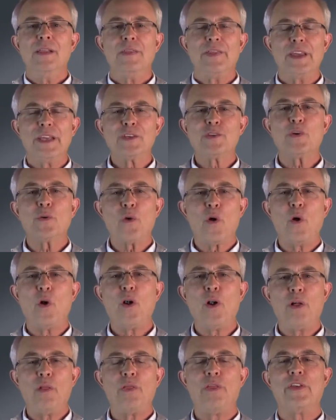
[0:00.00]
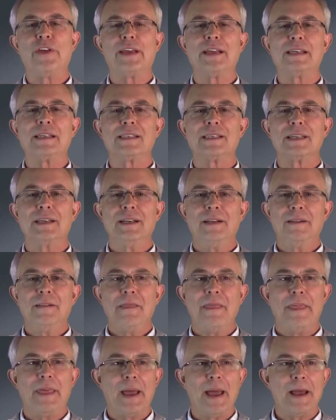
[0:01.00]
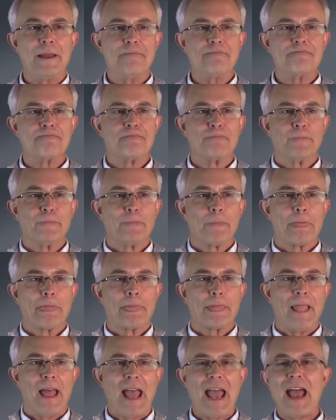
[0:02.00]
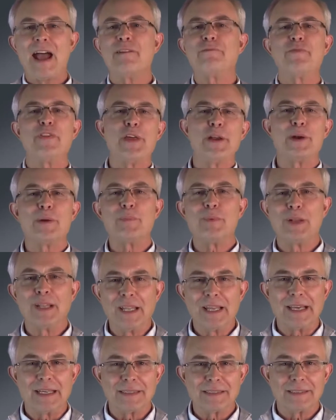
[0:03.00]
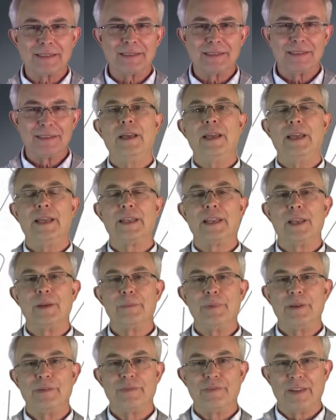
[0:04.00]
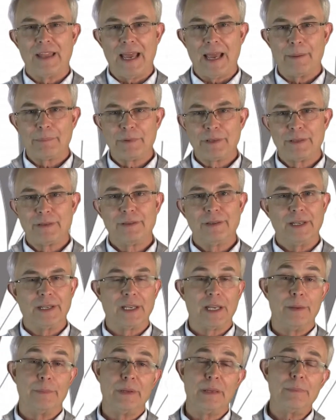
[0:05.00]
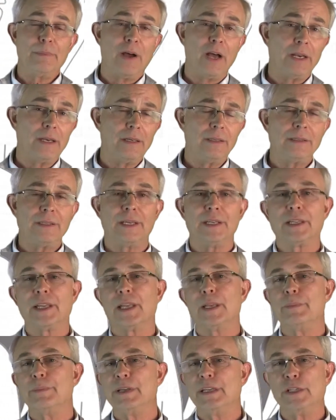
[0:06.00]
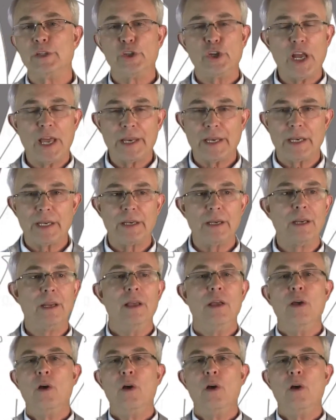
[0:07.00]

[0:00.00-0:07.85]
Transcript: These are all things that have their place. It can be flapped, it can be buttoned, it can be jetted.